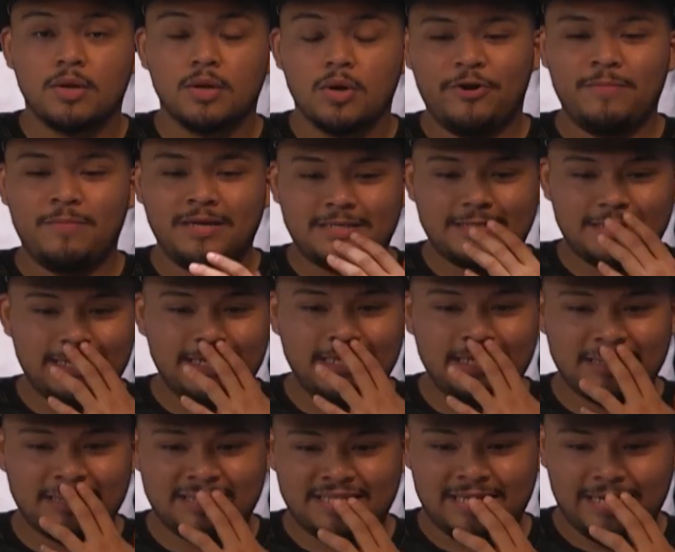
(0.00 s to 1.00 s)
Pretty much
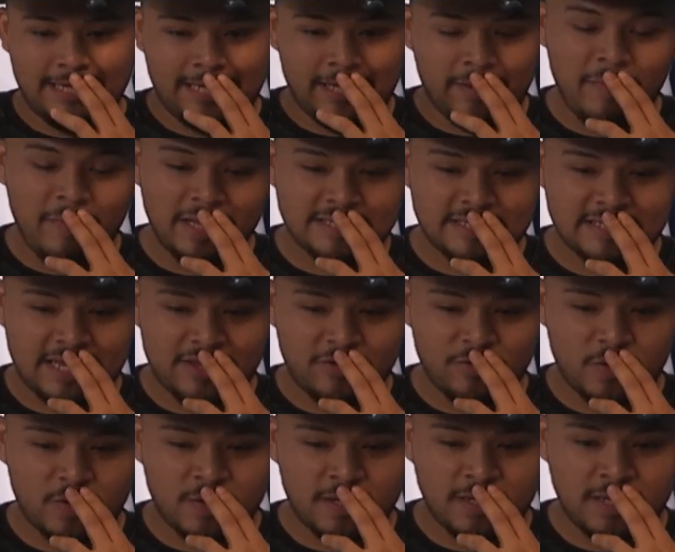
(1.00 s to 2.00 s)
is the image that
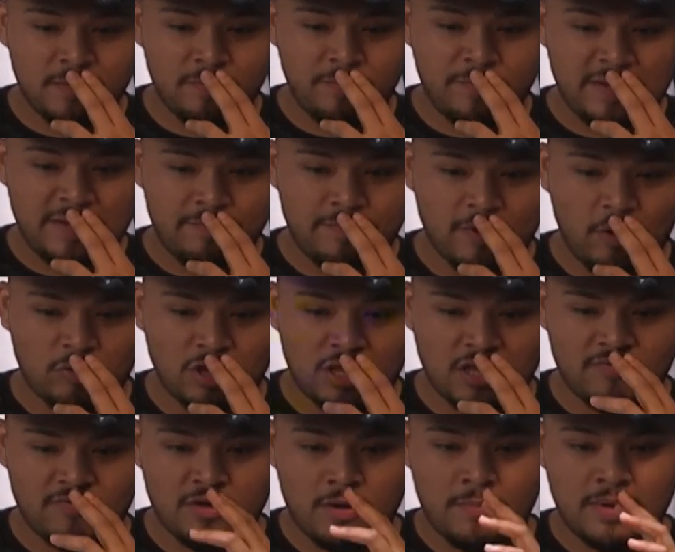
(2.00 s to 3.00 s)
you could be
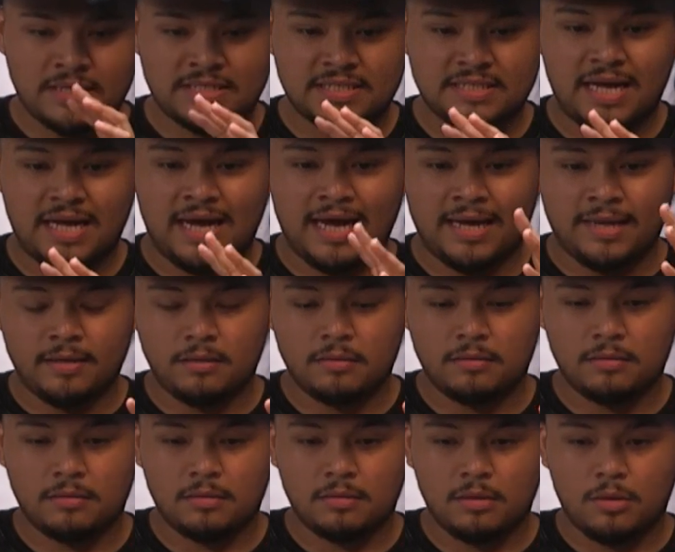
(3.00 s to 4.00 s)
building of them inside
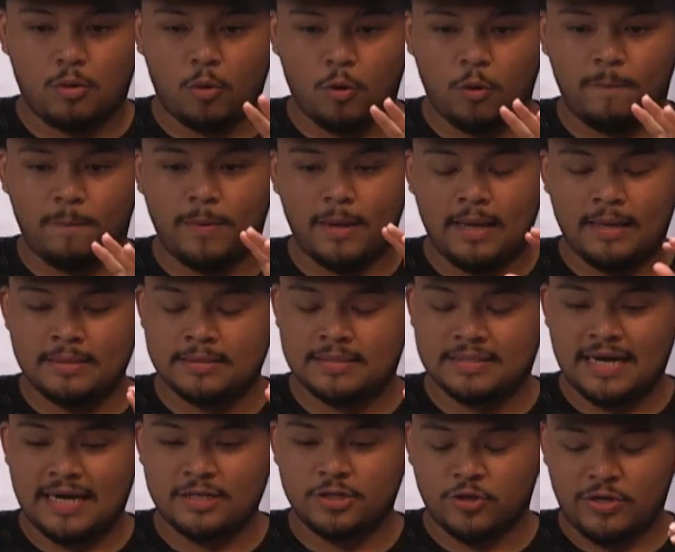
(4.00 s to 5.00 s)

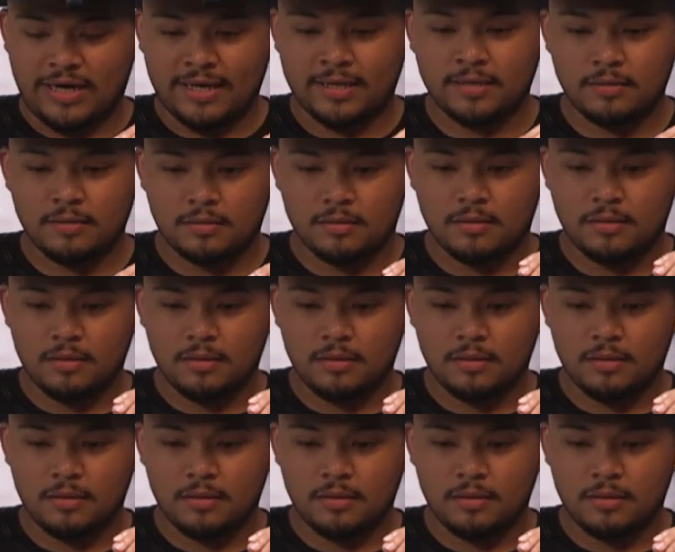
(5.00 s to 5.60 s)
your head.